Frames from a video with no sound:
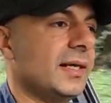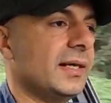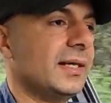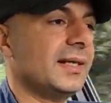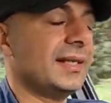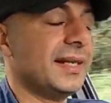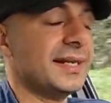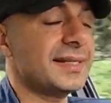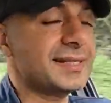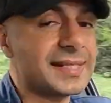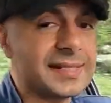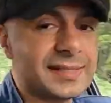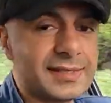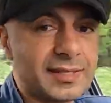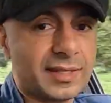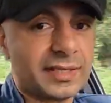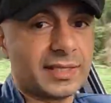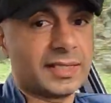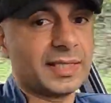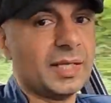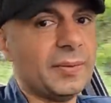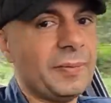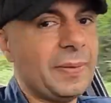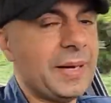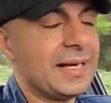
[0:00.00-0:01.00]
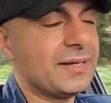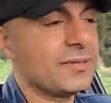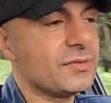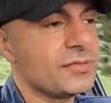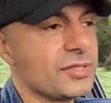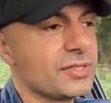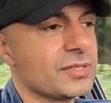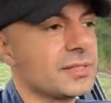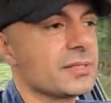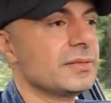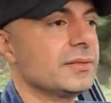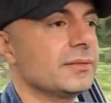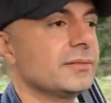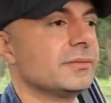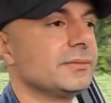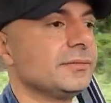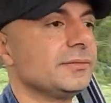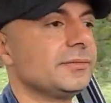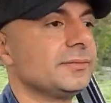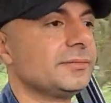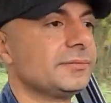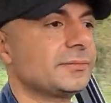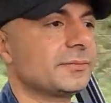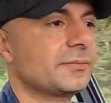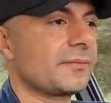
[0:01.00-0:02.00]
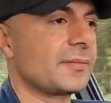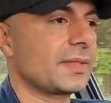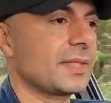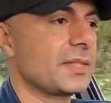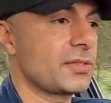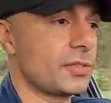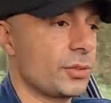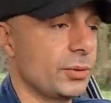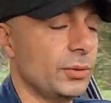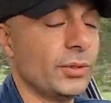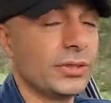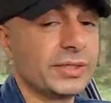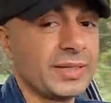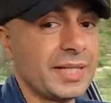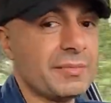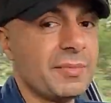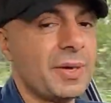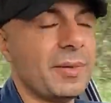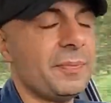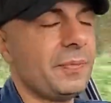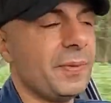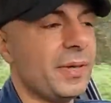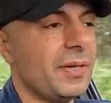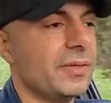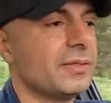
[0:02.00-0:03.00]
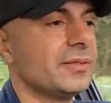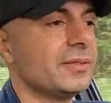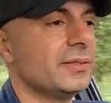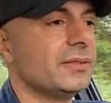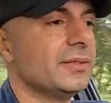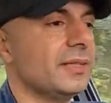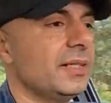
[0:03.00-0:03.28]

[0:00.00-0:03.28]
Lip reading: Classics at the Clubhouse. So look them up on